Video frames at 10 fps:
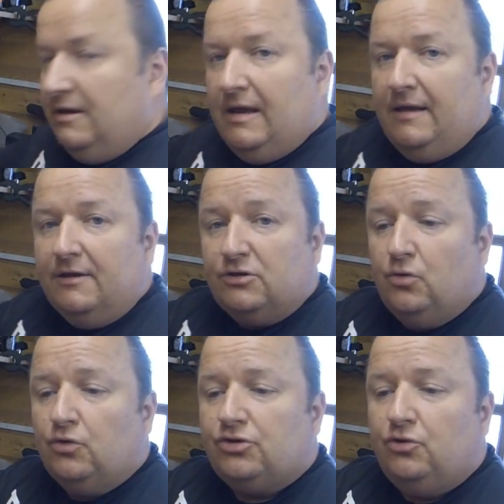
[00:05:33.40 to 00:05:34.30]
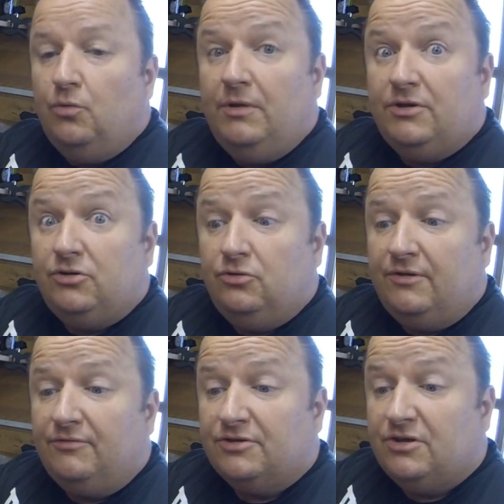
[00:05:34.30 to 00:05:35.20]
inlet and exhaust are normally two
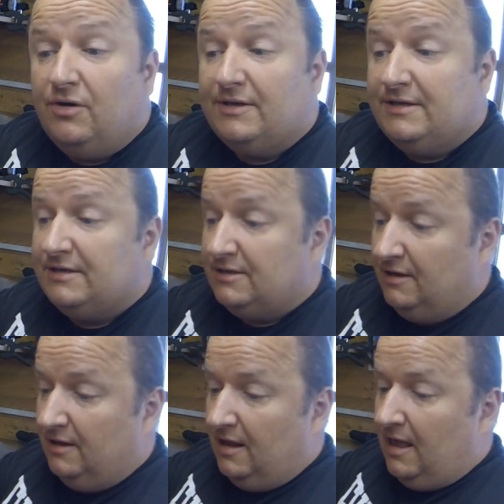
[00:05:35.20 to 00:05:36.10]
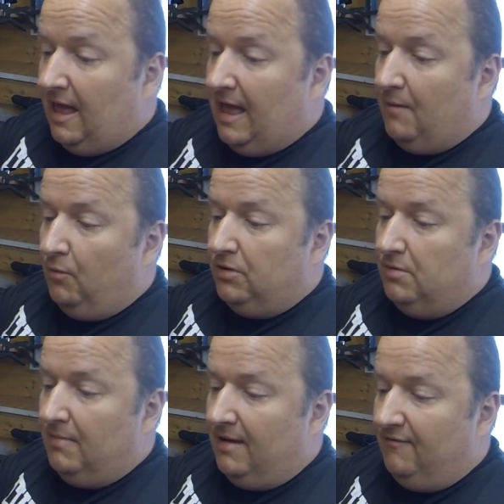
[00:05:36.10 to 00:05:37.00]
different sizes, and what you
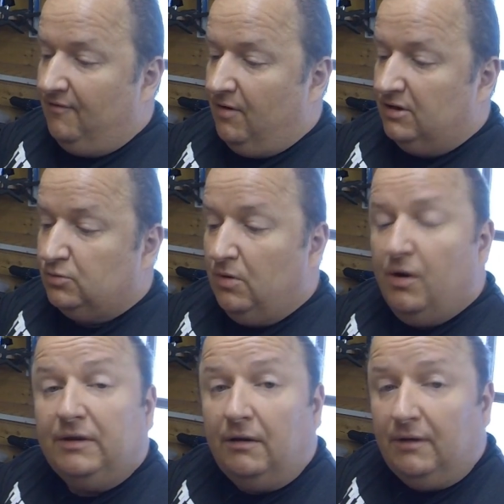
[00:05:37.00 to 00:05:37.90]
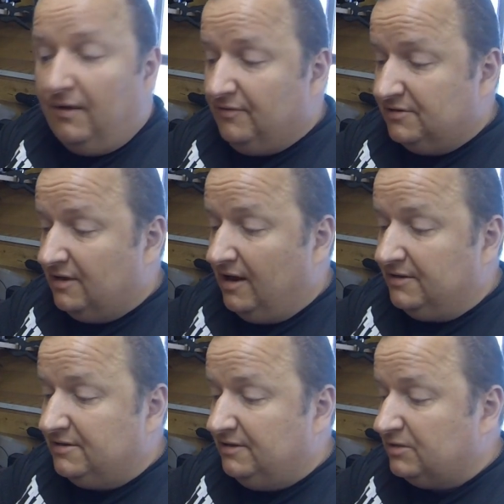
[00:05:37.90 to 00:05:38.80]
may find as well, I don't know if it's the
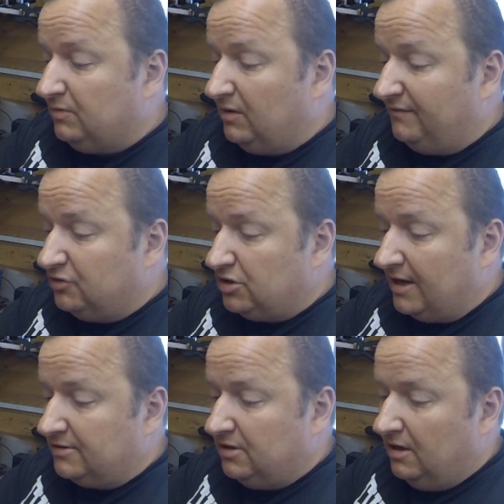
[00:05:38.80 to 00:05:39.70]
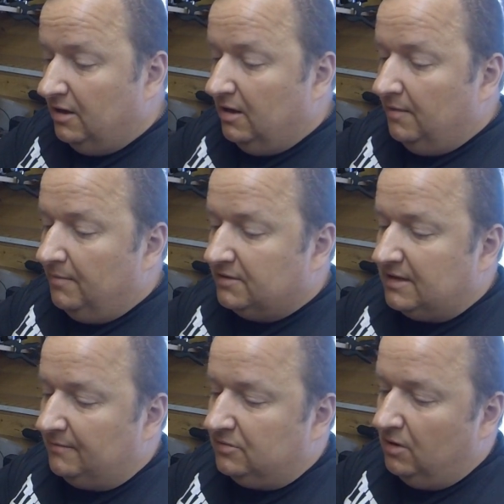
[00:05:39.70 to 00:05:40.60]
case in this one, I haven't checked, but
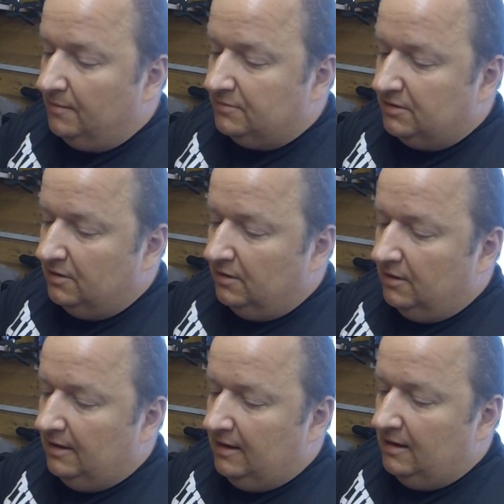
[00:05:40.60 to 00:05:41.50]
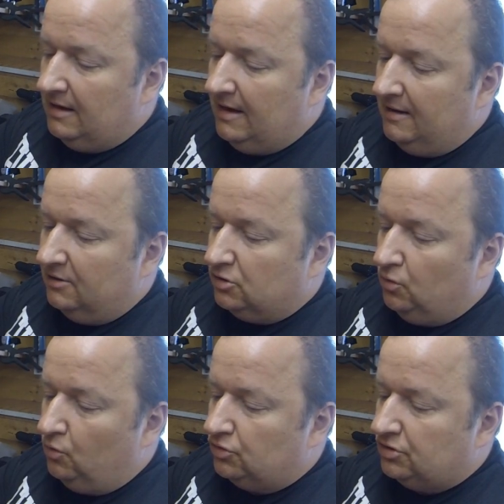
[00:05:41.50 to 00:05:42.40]
sometimes inlet and
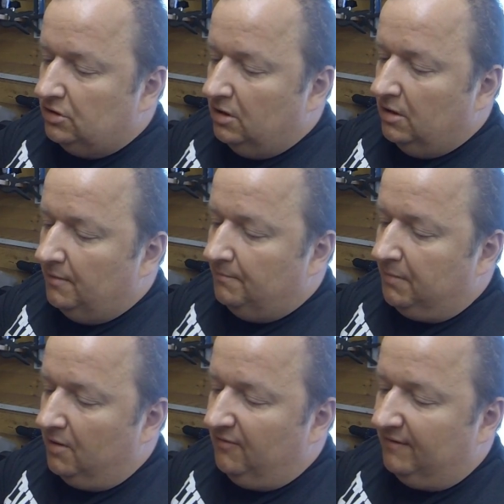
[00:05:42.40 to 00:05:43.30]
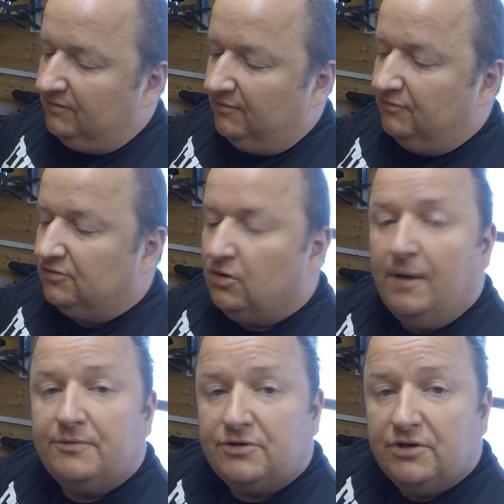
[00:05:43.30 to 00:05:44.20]
exhaust both have different
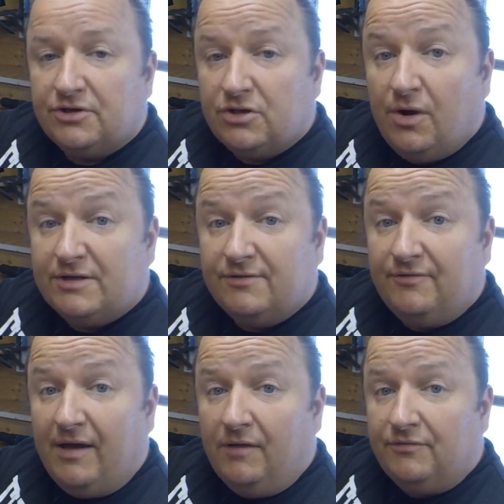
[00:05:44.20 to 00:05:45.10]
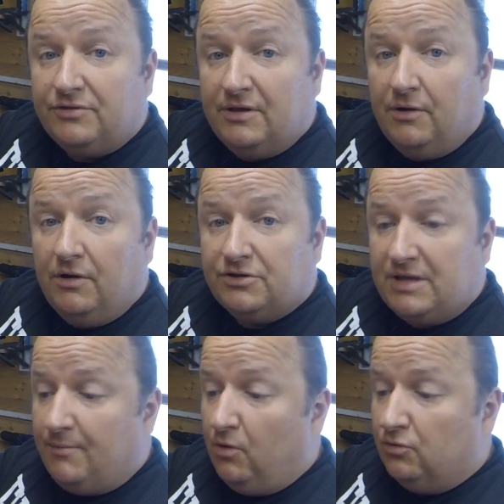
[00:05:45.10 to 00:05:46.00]
size of valve
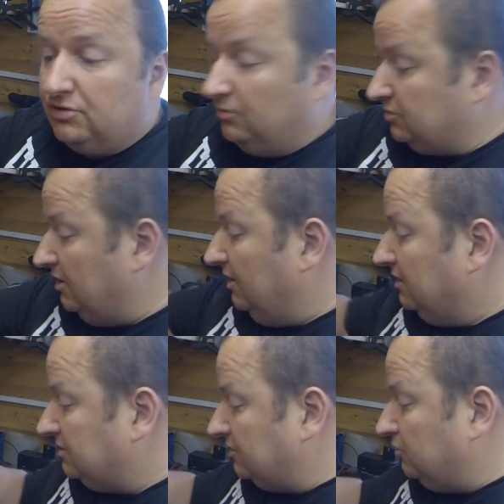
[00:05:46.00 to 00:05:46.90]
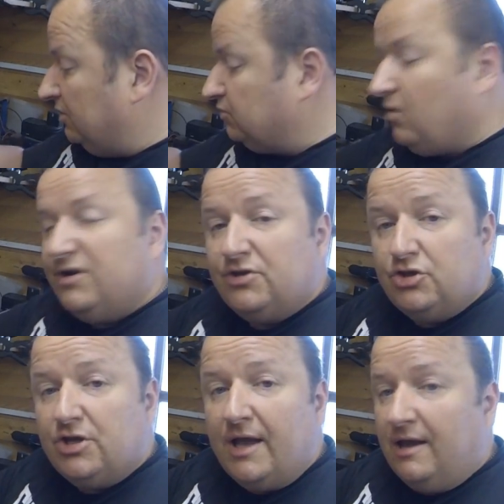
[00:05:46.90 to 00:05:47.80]
stem oil seals, so it's always wise to
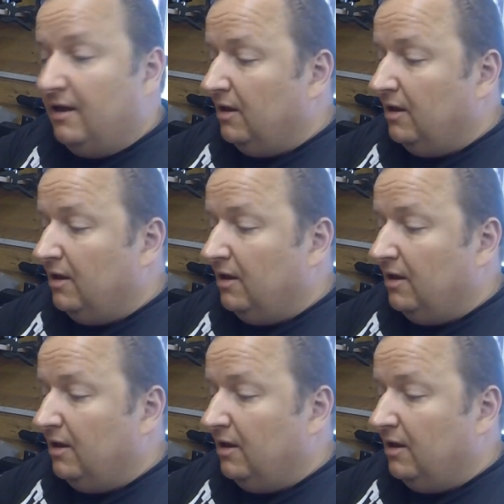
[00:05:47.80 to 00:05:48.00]
check